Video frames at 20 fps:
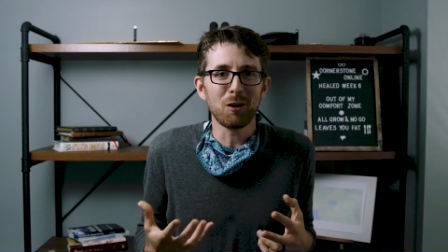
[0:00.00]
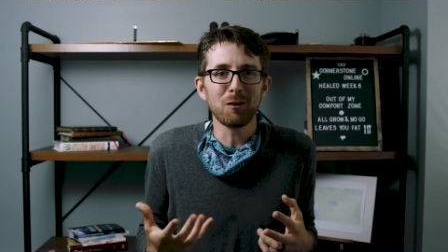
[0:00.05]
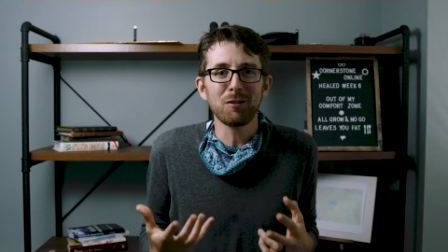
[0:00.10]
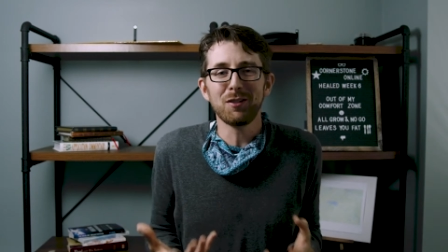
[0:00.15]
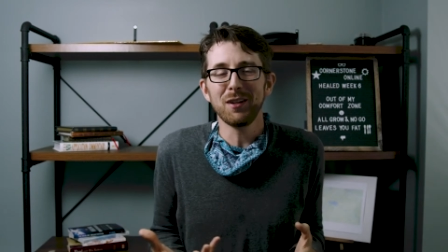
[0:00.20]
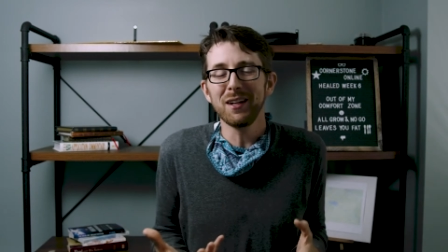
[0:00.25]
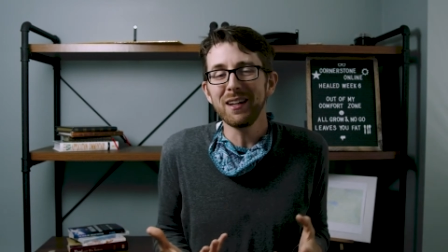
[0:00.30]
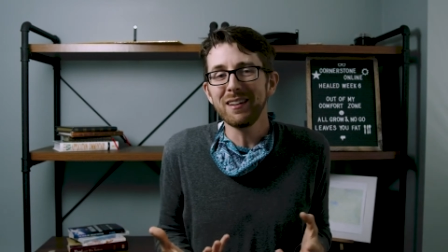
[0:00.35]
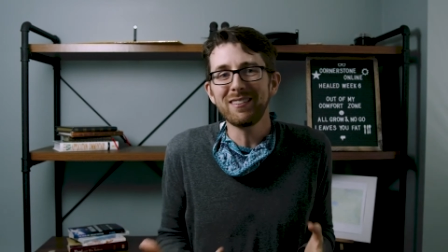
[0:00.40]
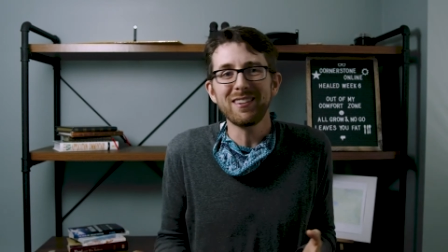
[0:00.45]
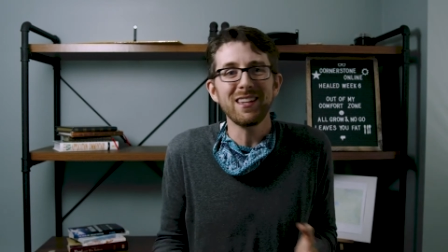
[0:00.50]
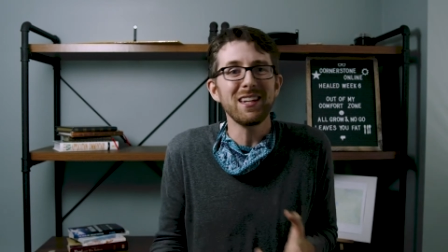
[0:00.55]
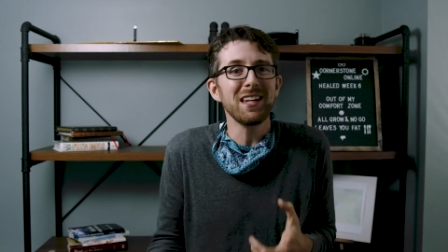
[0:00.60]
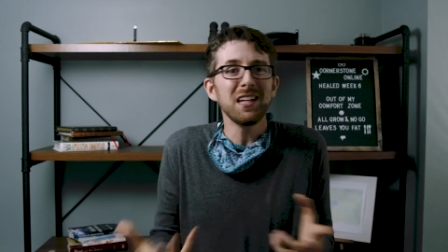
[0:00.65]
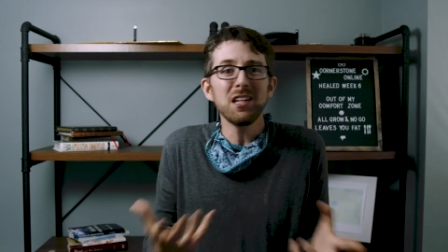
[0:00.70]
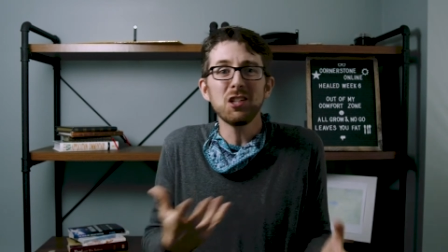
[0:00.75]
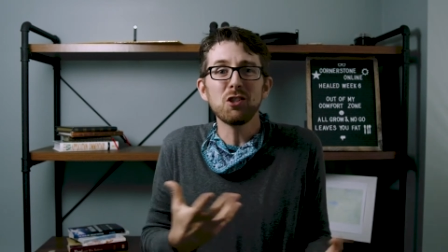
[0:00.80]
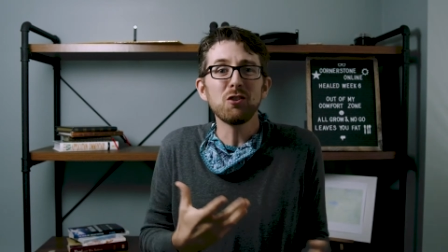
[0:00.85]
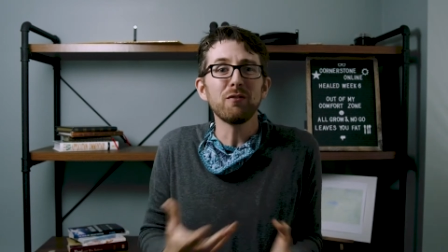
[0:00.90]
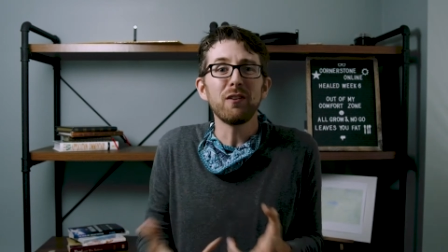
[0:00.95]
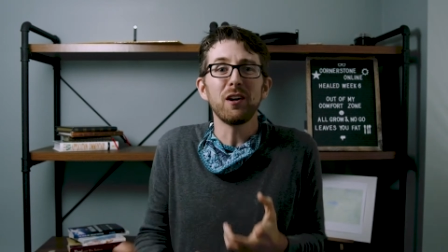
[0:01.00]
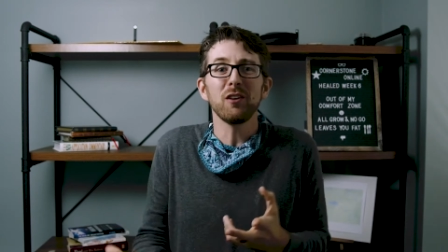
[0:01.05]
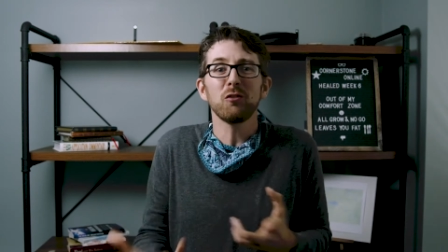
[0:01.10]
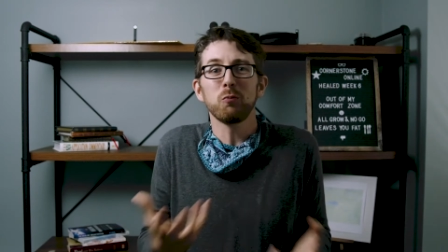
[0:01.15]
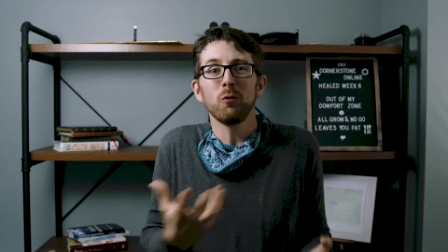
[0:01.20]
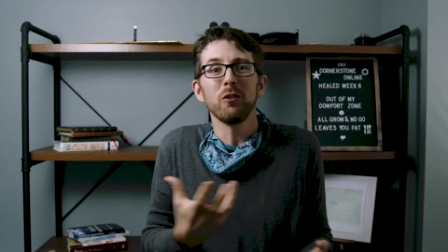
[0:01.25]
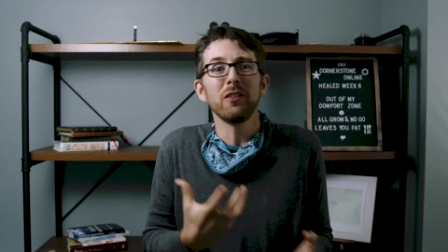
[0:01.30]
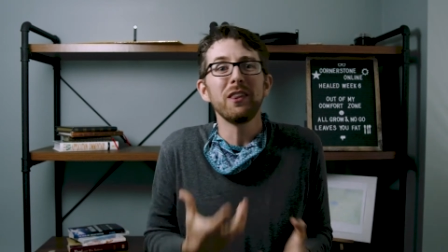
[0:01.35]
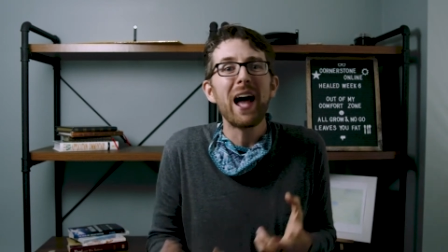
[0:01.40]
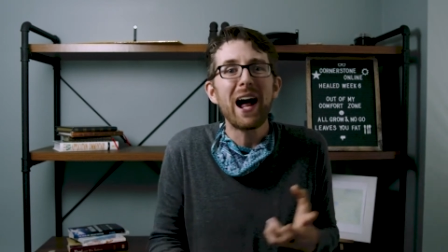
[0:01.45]
are things that each of us
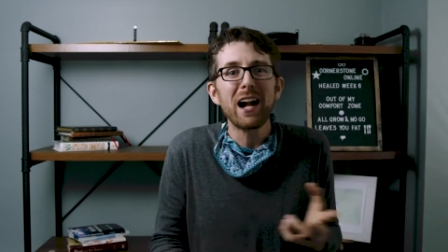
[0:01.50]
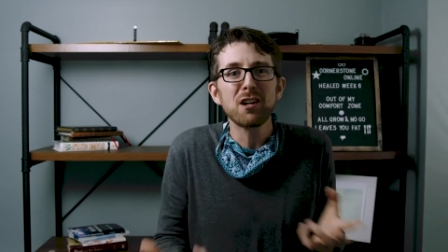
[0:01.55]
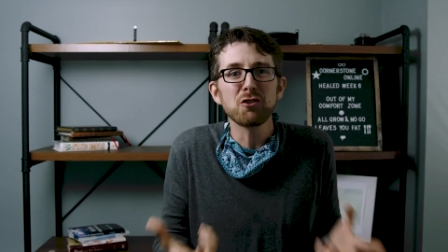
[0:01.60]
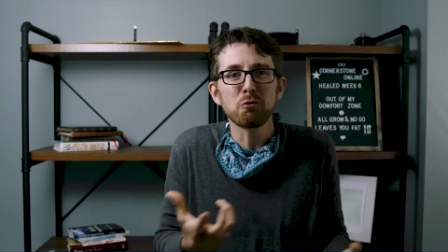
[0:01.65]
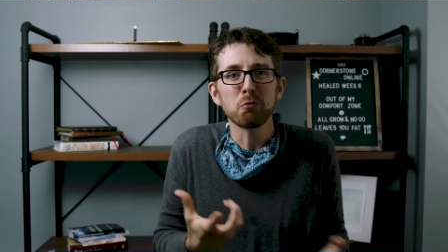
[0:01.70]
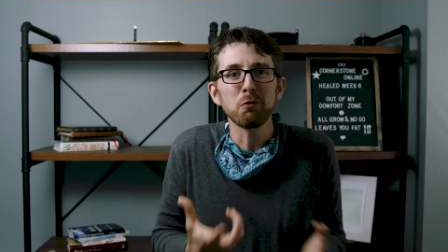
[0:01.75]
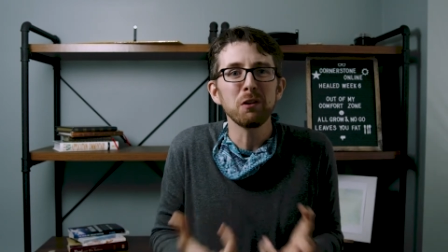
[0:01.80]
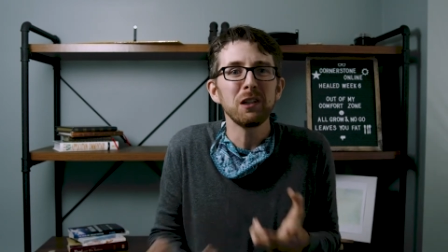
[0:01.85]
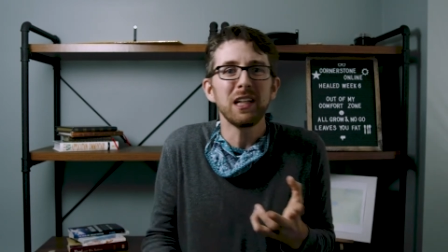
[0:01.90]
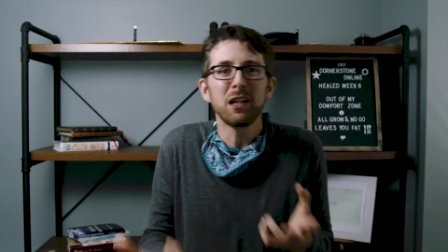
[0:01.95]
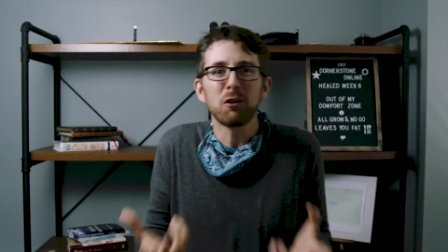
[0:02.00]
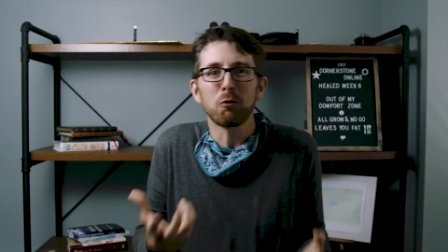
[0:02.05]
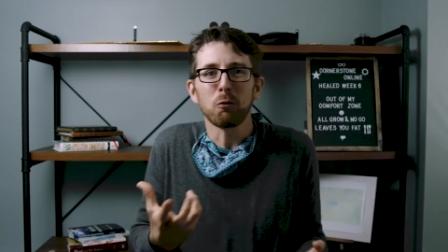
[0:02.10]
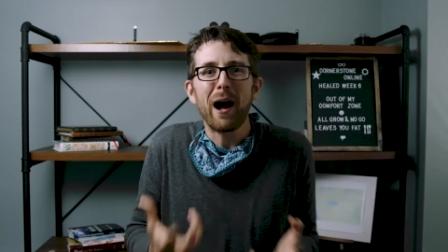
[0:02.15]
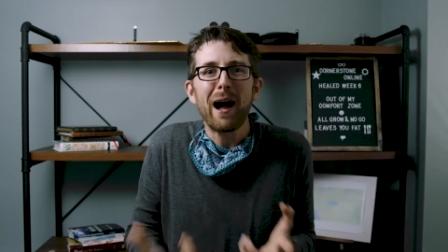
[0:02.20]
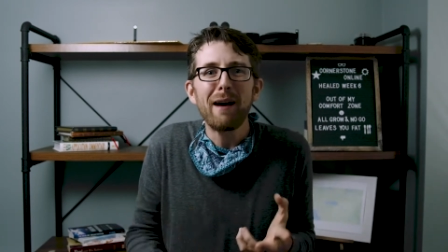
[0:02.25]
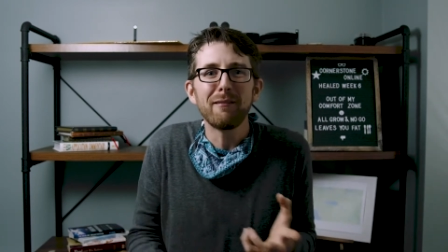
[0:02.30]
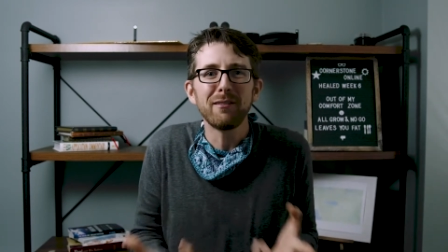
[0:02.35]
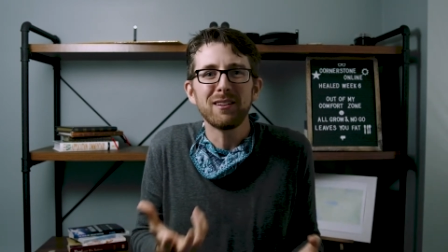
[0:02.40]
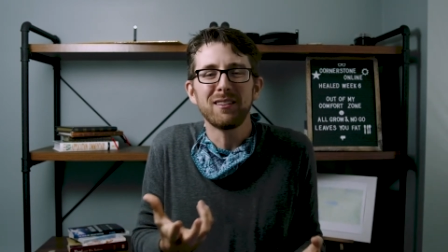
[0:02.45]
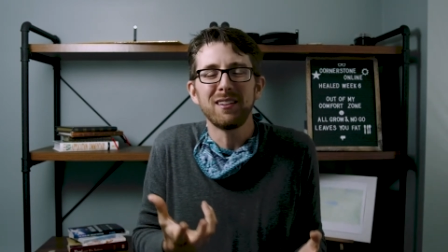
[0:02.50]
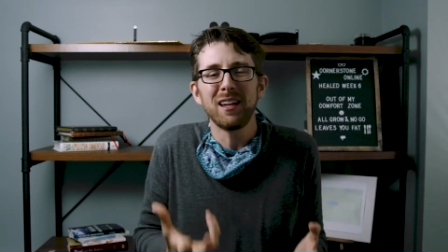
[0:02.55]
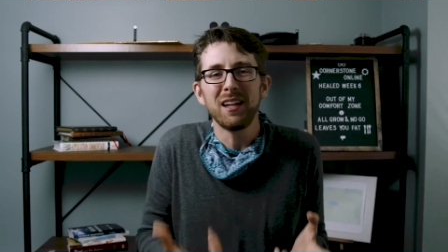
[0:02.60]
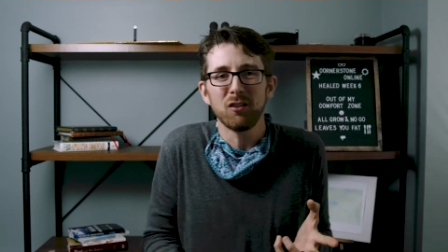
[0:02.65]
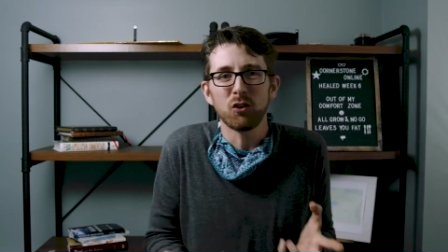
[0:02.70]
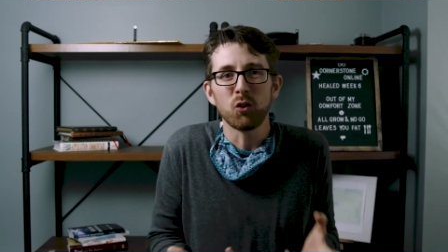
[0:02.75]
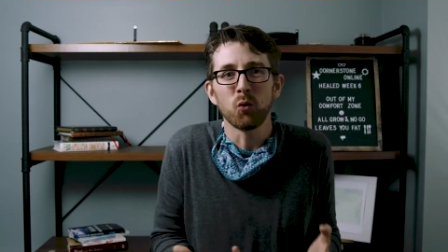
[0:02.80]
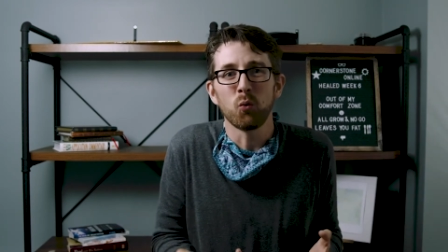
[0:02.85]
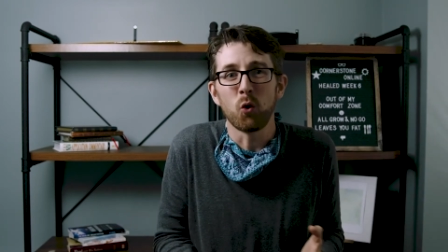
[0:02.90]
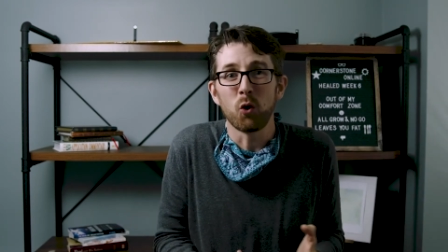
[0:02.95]
will naturally
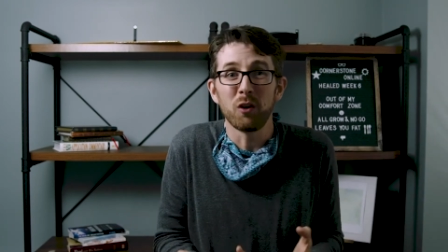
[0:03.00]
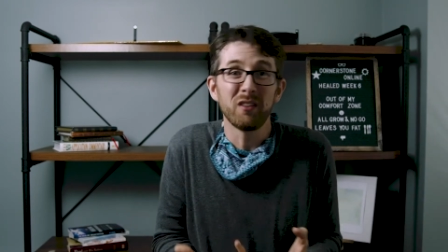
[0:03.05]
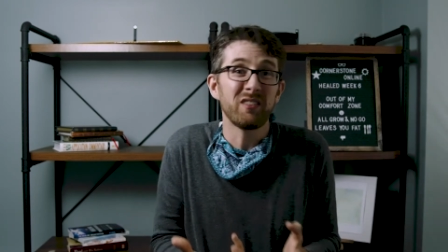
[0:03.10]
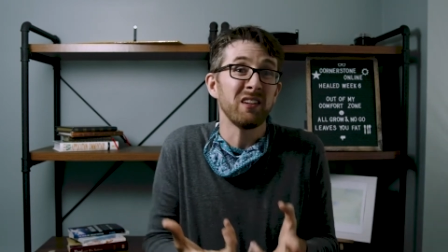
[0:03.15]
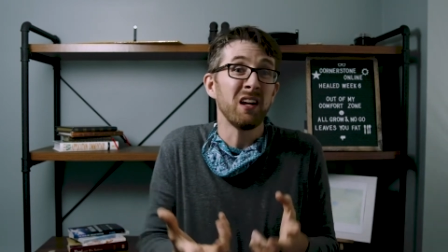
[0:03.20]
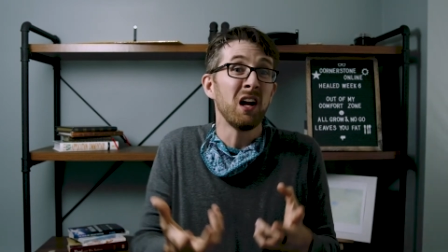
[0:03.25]
gravitate towards.